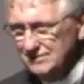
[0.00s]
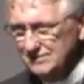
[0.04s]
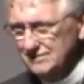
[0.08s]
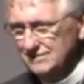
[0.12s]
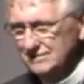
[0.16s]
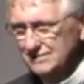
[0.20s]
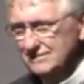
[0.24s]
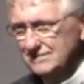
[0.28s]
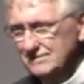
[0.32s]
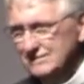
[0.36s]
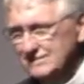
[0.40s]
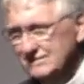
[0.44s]

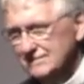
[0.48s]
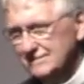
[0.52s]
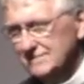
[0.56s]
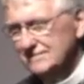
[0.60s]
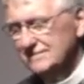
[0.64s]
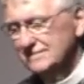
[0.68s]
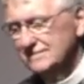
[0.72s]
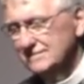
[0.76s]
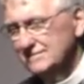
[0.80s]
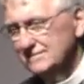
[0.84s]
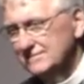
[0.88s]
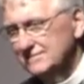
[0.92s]

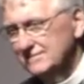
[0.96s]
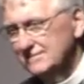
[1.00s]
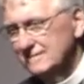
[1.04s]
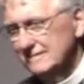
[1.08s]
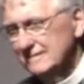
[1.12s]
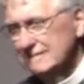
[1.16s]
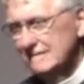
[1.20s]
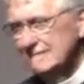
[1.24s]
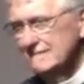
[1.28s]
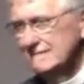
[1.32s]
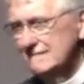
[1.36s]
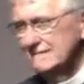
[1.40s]

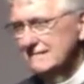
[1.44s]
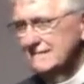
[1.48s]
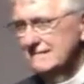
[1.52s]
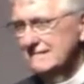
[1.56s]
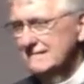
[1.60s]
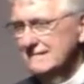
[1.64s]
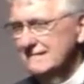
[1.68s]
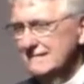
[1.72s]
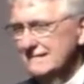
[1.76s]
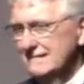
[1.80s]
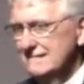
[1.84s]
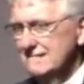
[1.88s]

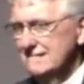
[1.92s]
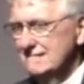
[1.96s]
(no one is talking)